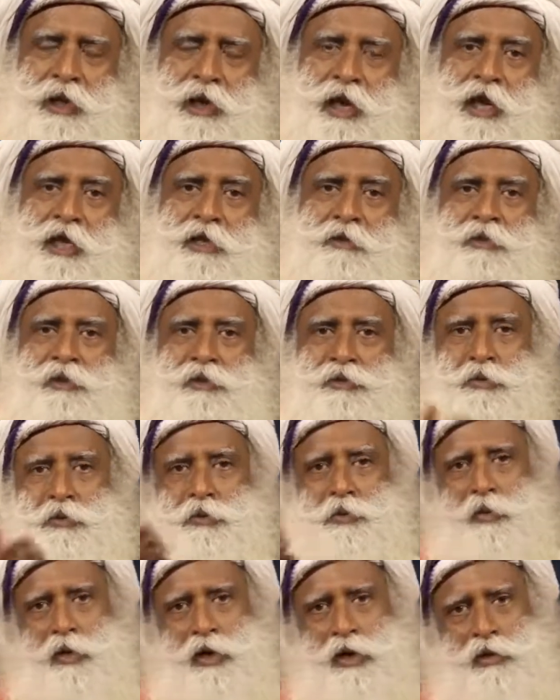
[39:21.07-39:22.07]
Animals
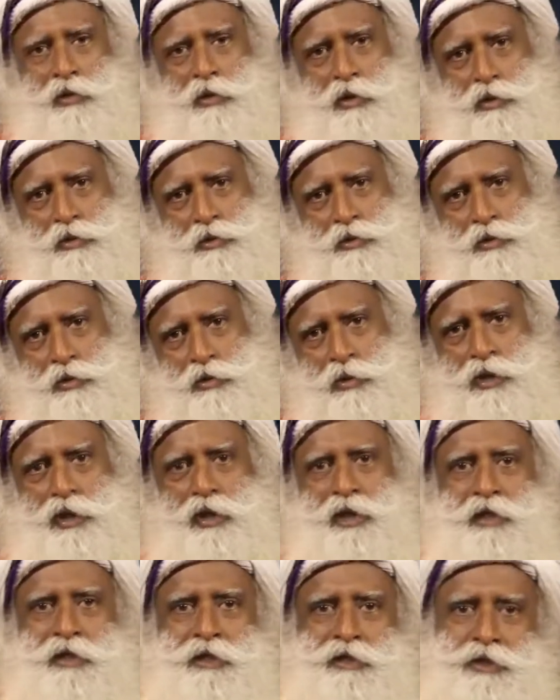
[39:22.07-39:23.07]
would work also and
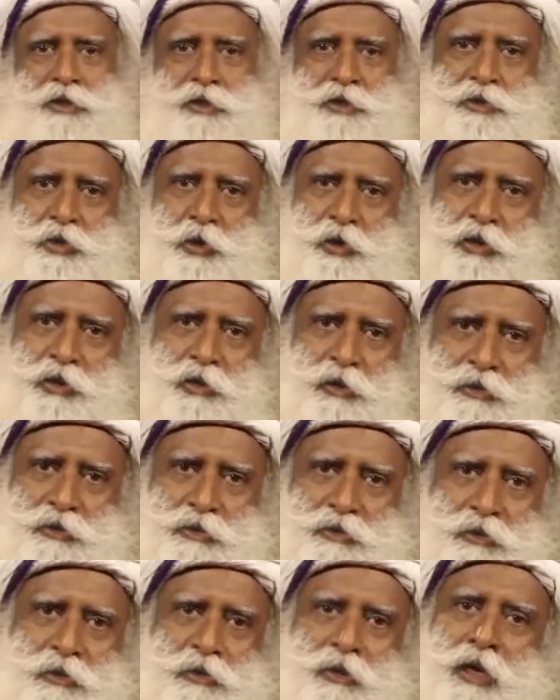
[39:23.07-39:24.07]
enrich the soil
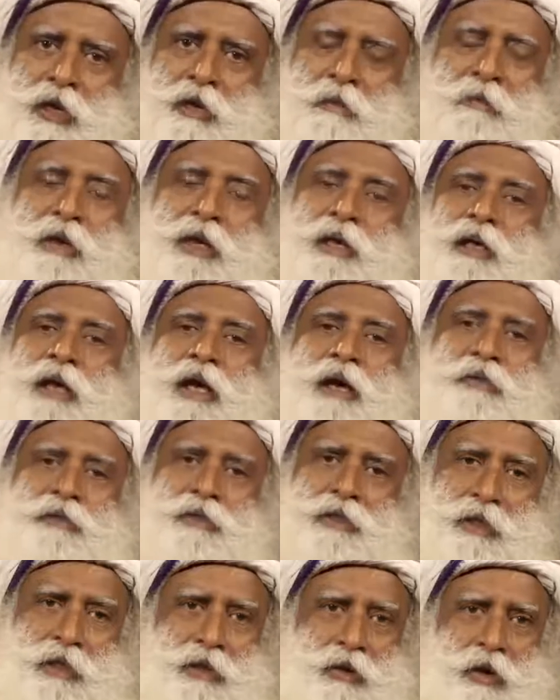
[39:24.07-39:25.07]
also. But now
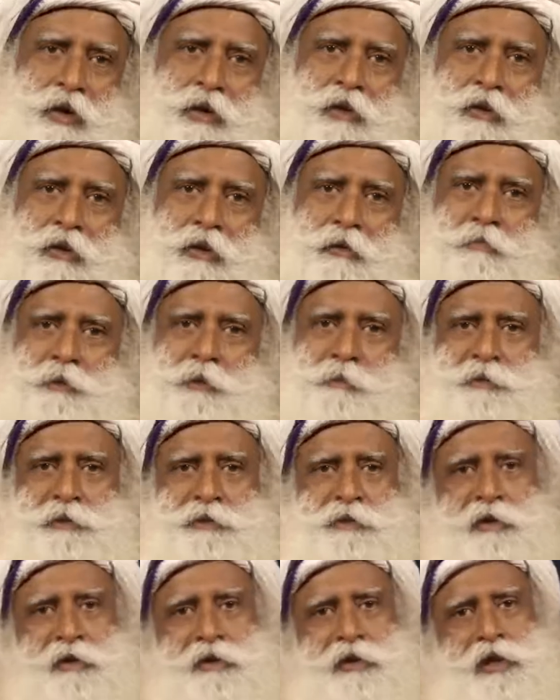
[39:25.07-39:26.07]
they're all gone, people
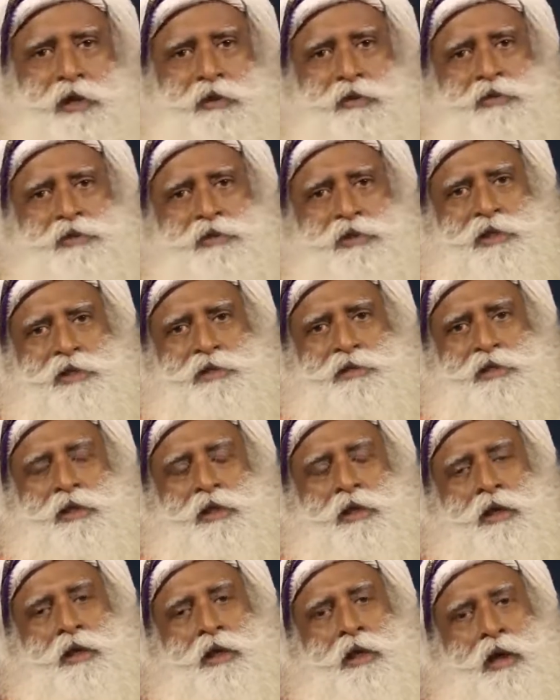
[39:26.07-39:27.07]
thought they're useless,
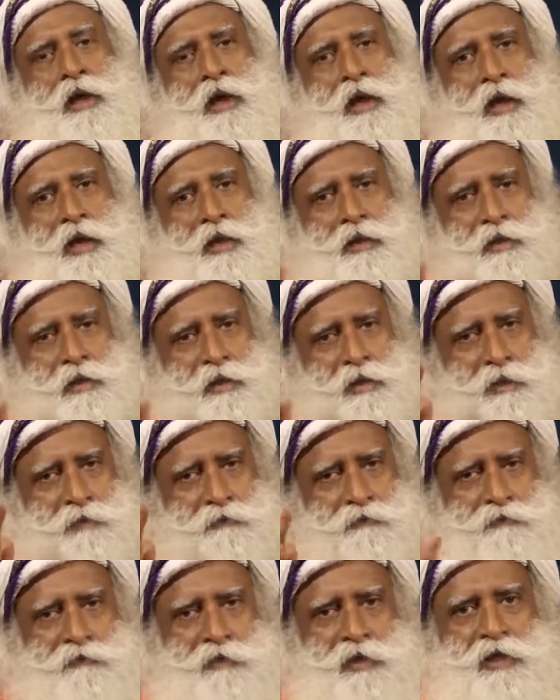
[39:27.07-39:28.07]
and
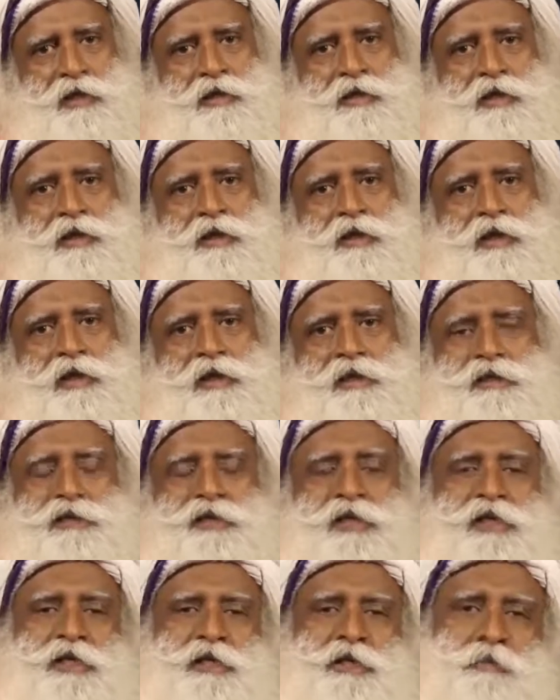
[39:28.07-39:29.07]
we are thinking
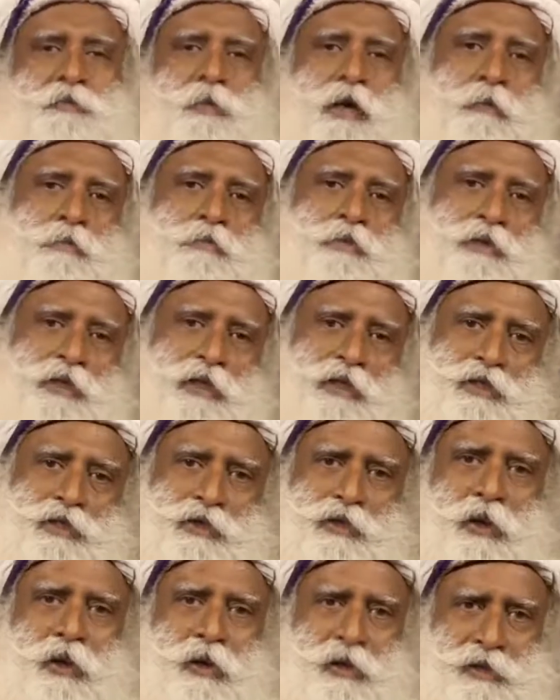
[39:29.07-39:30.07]
just by putting
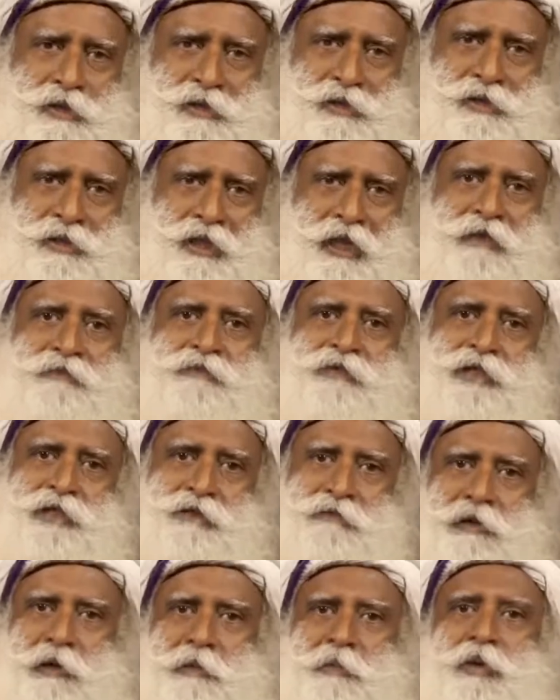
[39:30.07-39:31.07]
salts,
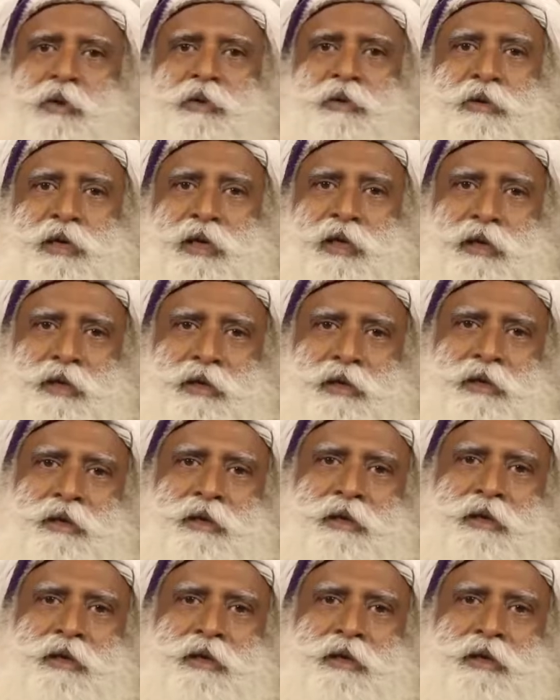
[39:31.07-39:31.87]
everything will be okay.